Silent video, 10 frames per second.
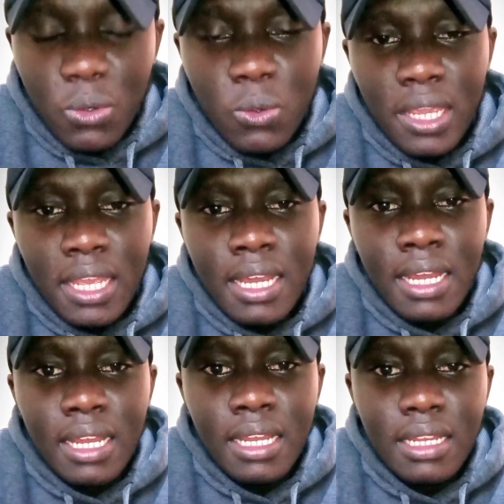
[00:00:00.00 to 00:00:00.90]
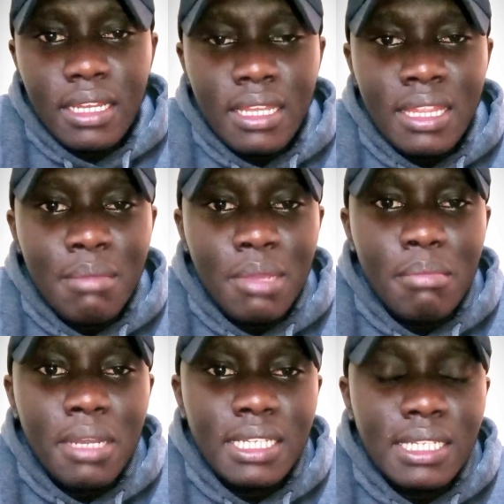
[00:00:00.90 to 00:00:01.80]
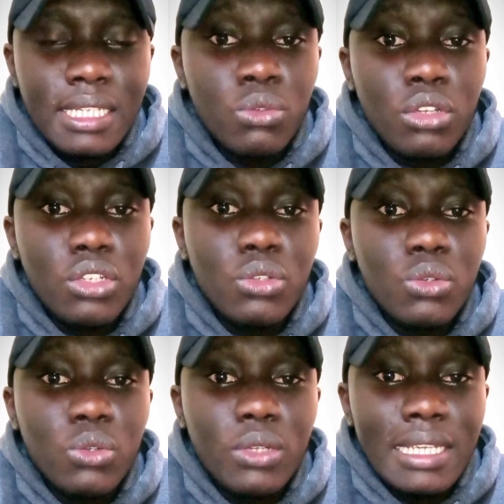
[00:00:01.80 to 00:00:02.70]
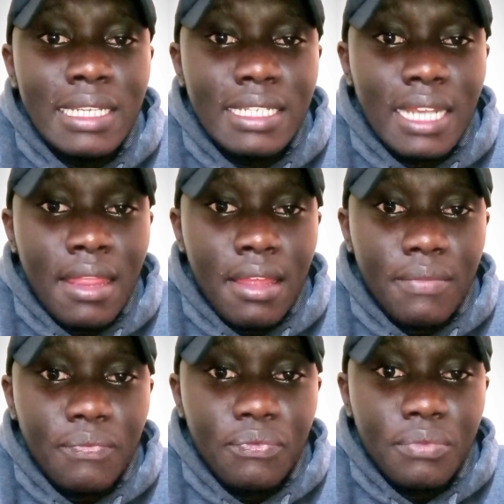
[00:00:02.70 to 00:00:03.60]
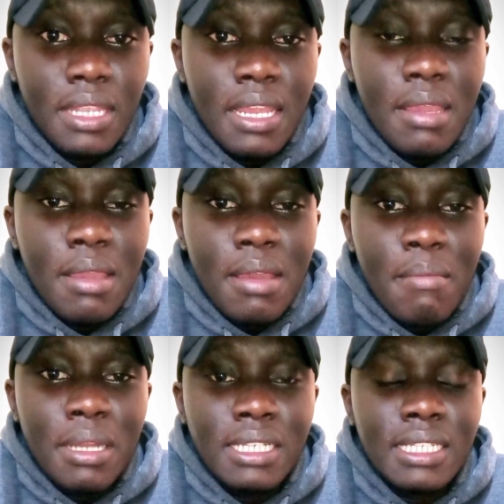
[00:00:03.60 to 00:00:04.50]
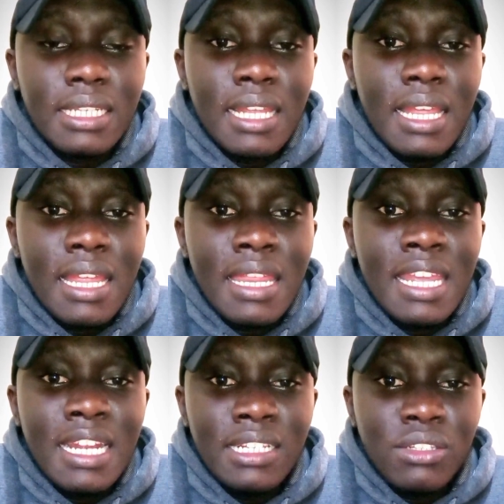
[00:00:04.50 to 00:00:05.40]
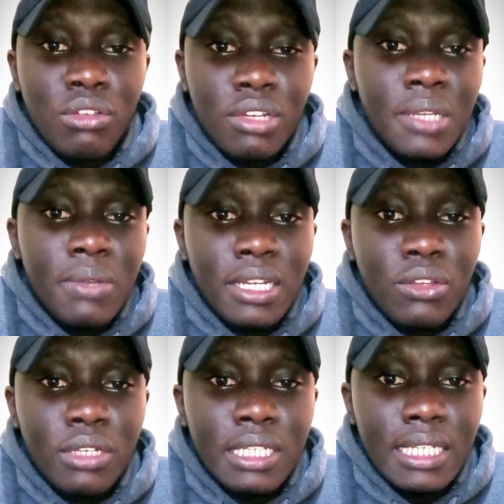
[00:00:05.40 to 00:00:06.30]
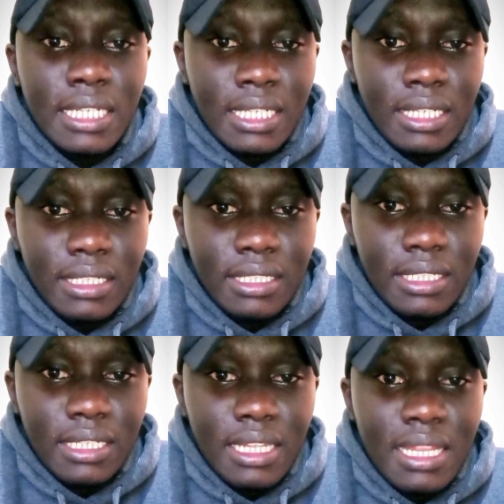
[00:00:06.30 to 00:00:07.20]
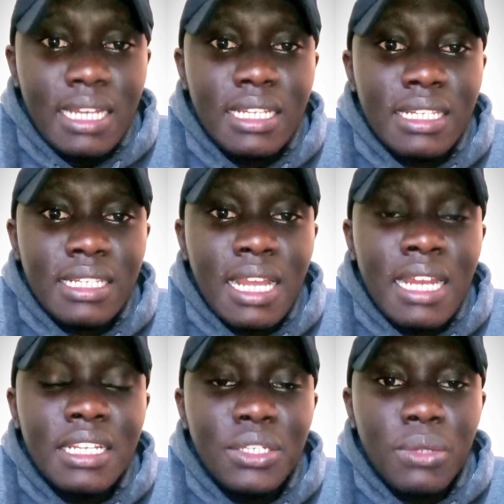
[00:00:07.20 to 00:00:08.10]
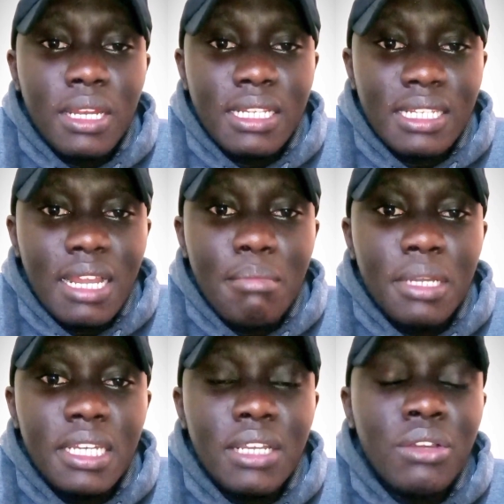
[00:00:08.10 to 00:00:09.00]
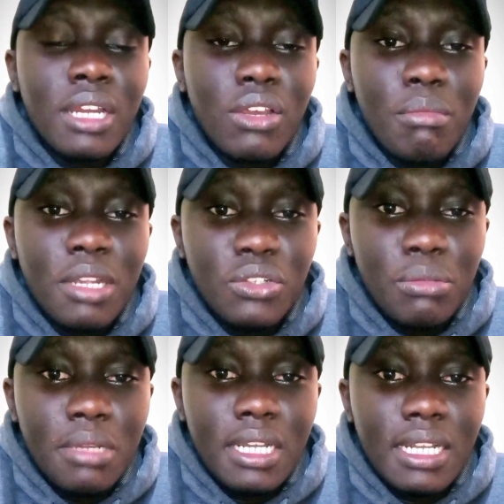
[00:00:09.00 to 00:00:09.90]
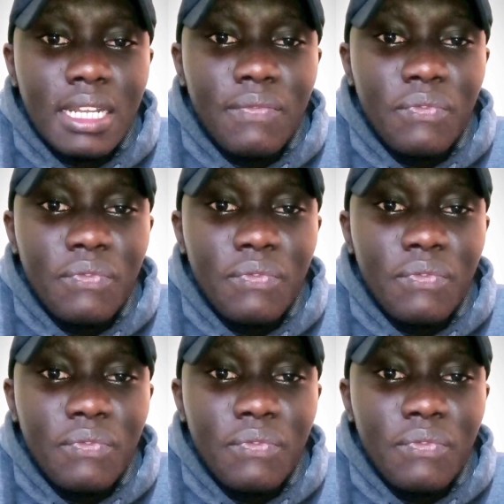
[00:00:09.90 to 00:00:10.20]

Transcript: where the members do not know each other, but there is only one coordinator, that is an insurance company or a commercial bank,